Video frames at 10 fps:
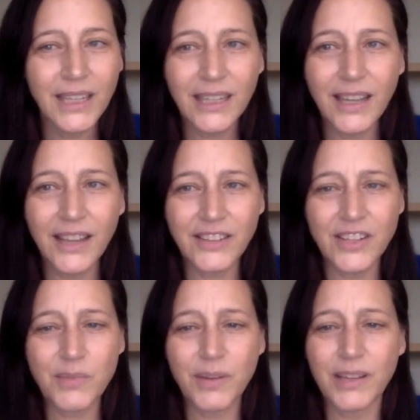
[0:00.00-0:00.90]
And guys, I
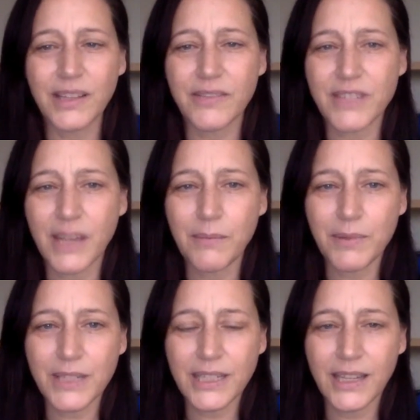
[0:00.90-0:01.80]
just want to lift up
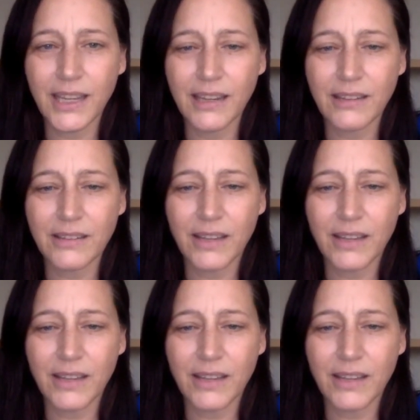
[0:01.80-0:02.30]
tonight.